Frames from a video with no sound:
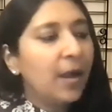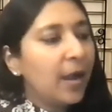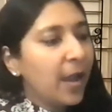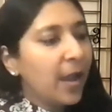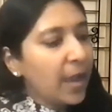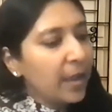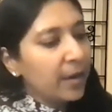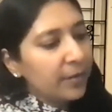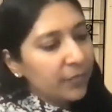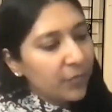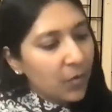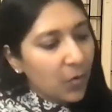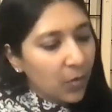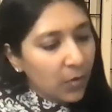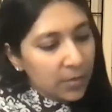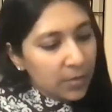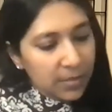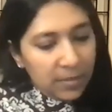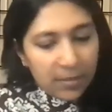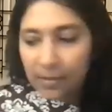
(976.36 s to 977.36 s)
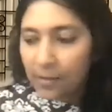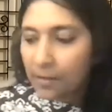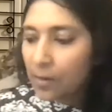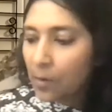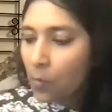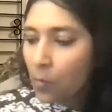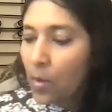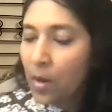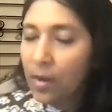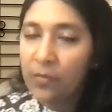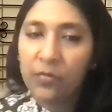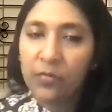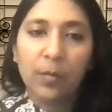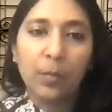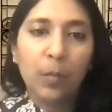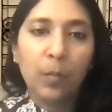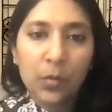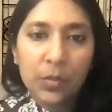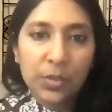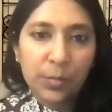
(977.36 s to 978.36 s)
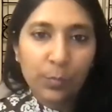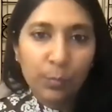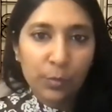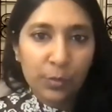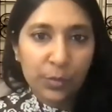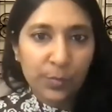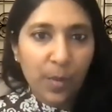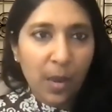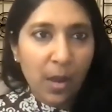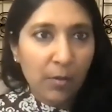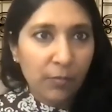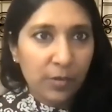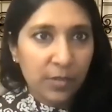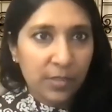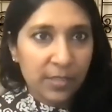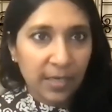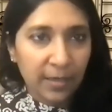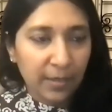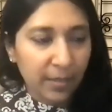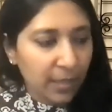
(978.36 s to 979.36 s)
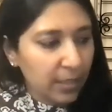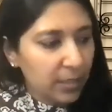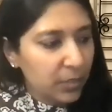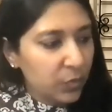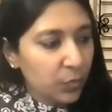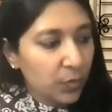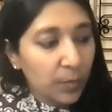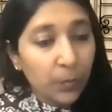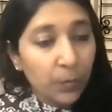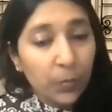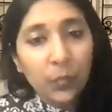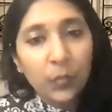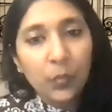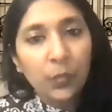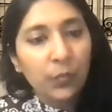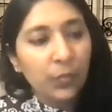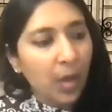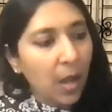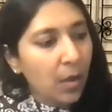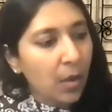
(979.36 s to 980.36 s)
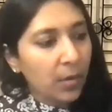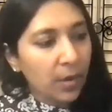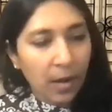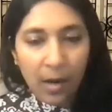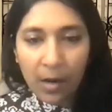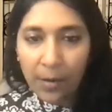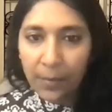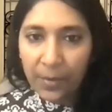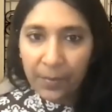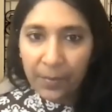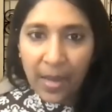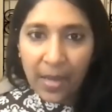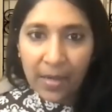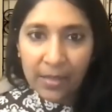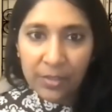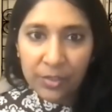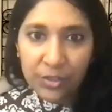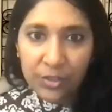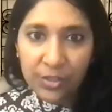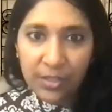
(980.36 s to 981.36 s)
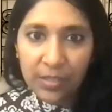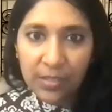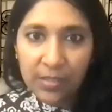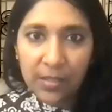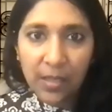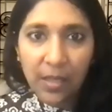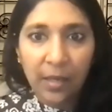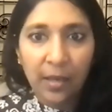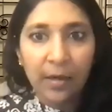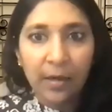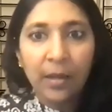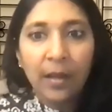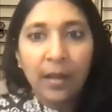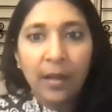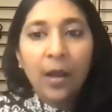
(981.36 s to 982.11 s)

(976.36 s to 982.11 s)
And of course, the one of the most powerful techniques to improve our karmic balance sheet in